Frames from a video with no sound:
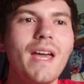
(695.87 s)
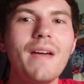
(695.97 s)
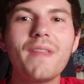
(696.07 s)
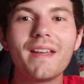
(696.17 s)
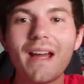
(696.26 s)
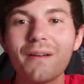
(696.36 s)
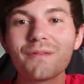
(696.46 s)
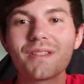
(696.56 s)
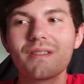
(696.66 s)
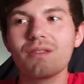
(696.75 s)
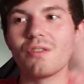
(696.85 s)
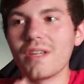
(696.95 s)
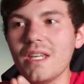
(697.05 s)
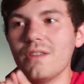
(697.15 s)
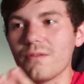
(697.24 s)
And they announced
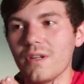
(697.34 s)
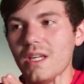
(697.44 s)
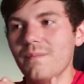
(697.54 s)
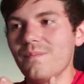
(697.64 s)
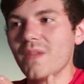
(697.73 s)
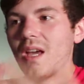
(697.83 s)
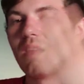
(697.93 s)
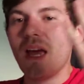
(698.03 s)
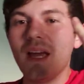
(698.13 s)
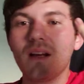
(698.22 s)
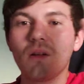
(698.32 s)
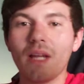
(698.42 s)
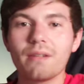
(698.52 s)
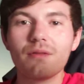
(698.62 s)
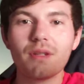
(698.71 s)
during E3 a
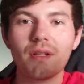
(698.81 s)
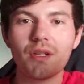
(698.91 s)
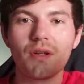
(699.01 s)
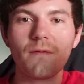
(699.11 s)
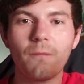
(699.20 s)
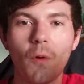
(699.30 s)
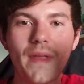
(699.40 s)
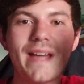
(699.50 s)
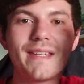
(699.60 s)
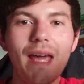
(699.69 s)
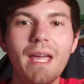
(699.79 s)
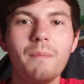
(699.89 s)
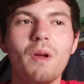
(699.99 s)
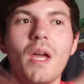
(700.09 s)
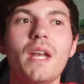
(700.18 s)
collector's edition for that
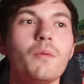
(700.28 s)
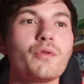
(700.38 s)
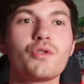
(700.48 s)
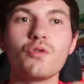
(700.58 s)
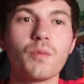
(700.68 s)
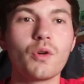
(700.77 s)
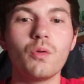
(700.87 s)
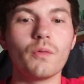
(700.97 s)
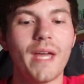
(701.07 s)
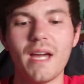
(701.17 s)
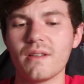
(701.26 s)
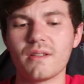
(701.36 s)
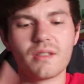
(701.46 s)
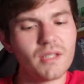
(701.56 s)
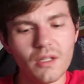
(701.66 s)
game, and it was super cool. They had a
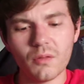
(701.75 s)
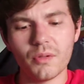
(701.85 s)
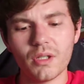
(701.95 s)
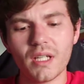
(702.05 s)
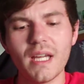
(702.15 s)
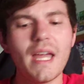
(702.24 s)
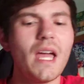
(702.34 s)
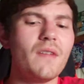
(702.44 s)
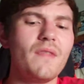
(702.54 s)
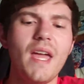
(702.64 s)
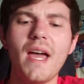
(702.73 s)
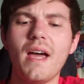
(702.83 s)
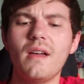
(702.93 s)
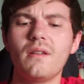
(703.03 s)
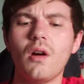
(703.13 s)
steelbook, and they
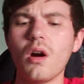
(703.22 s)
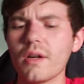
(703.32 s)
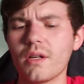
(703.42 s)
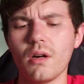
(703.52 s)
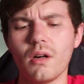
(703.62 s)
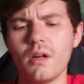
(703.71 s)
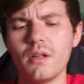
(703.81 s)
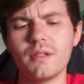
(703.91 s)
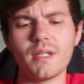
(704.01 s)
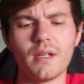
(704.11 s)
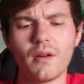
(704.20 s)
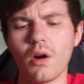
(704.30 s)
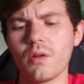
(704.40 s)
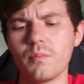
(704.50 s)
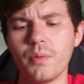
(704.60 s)
had art cards and an
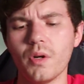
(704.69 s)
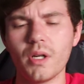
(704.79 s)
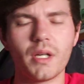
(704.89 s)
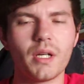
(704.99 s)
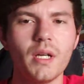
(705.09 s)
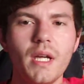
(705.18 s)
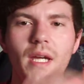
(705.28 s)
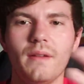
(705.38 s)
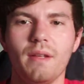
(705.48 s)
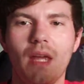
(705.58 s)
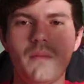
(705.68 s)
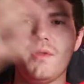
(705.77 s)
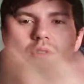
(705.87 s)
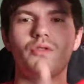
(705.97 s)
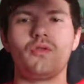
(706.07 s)
art book, and they came
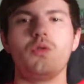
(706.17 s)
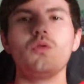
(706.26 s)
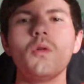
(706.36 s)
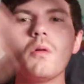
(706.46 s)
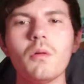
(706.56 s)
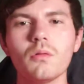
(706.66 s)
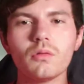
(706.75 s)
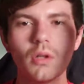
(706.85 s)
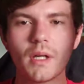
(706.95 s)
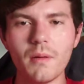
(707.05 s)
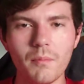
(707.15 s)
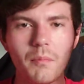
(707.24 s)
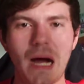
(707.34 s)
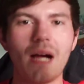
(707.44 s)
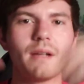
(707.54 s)
in this cool looking
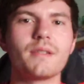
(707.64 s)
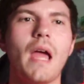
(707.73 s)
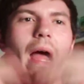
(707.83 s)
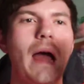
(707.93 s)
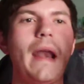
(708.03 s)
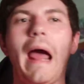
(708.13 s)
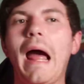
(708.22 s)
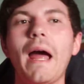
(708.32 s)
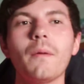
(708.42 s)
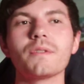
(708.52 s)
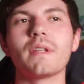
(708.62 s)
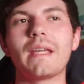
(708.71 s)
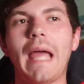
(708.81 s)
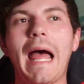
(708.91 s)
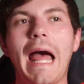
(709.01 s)
box. And I was
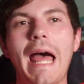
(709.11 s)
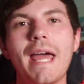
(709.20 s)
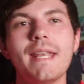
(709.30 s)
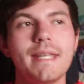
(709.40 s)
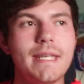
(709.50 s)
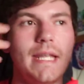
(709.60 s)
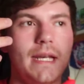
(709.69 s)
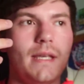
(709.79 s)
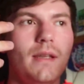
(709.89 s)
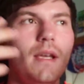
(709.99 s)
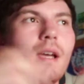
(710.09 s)
like, I need it.